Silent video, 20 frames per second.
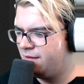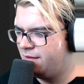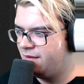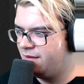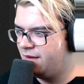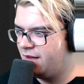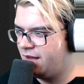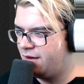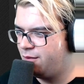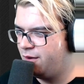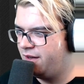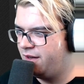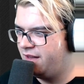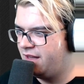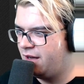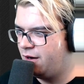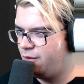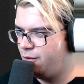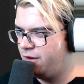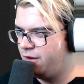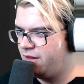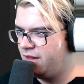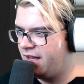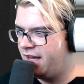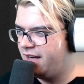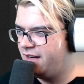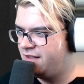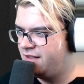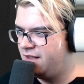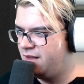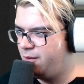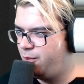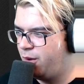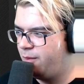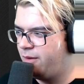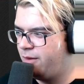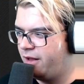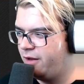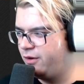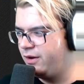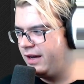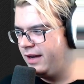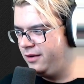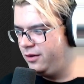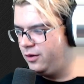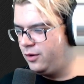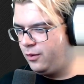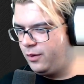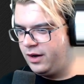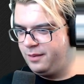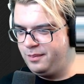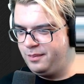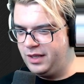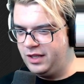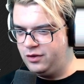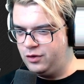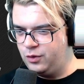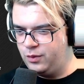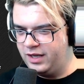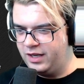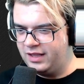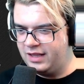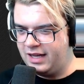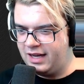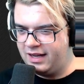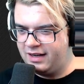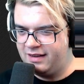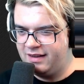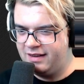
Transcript: Not really that. With Linus in the big blind, you kind of don't want to be doing that.